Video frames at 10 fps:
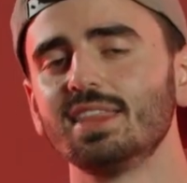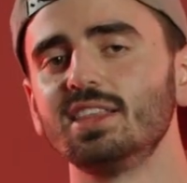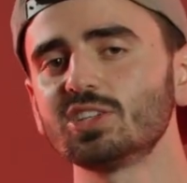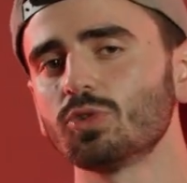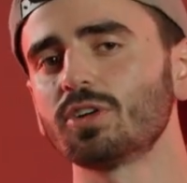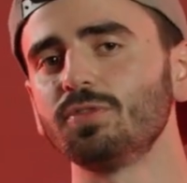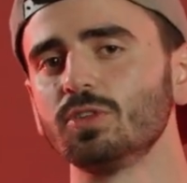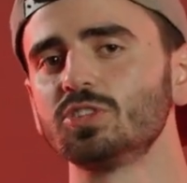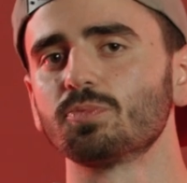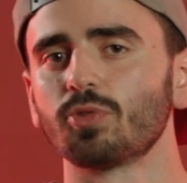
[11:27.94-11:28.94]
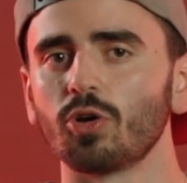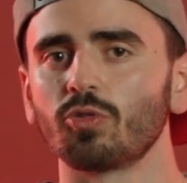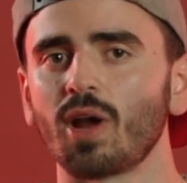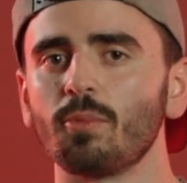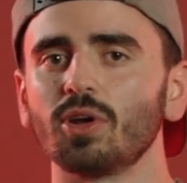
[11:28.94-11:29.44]
This will confuse your
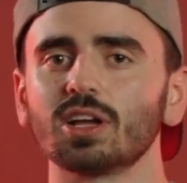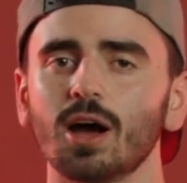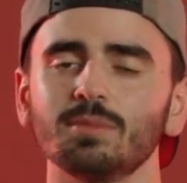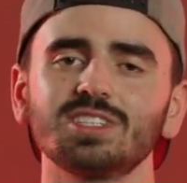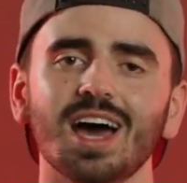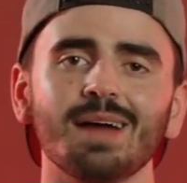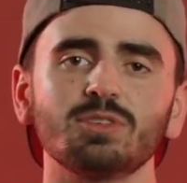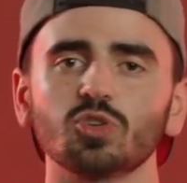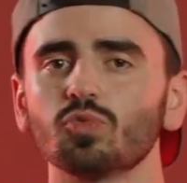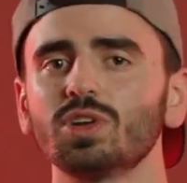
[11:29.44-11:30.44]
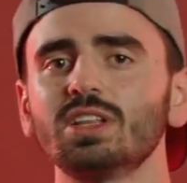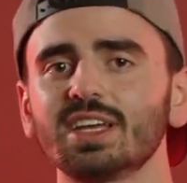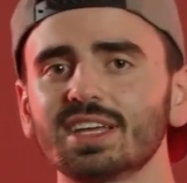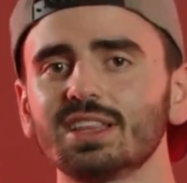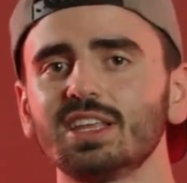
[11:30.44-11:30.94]
program when it comes time to
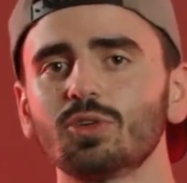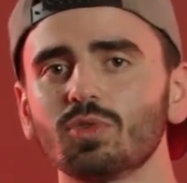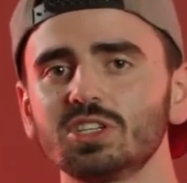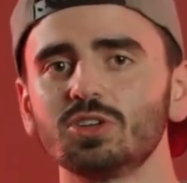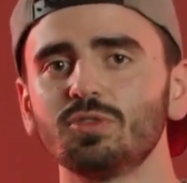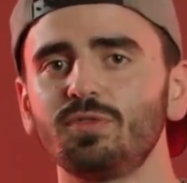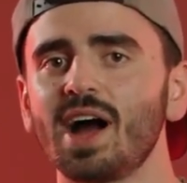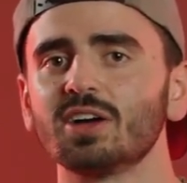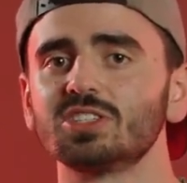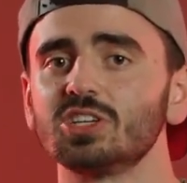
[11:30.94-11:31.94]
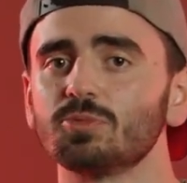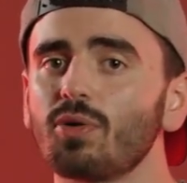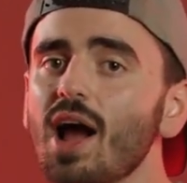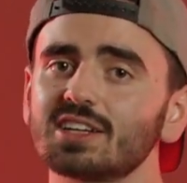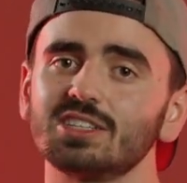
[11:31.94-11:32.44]
relinking the original files to your
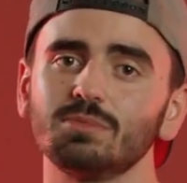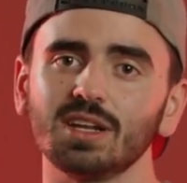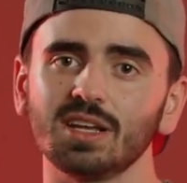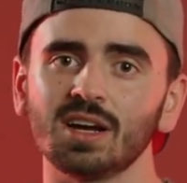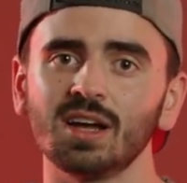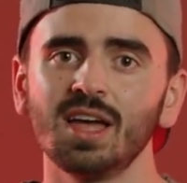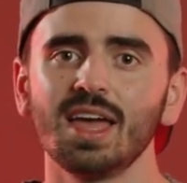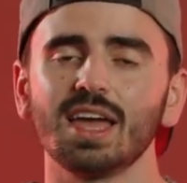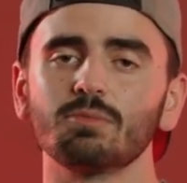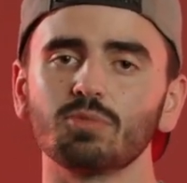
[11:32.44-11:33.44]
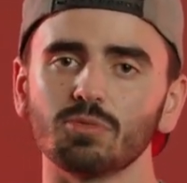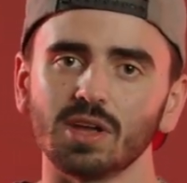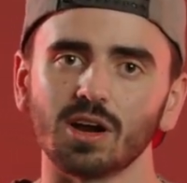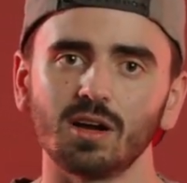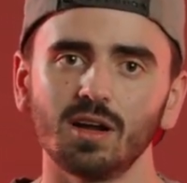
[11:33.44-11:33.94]
proxy media in
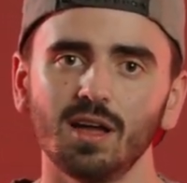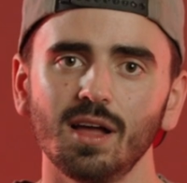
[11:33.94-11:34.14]
Premiere.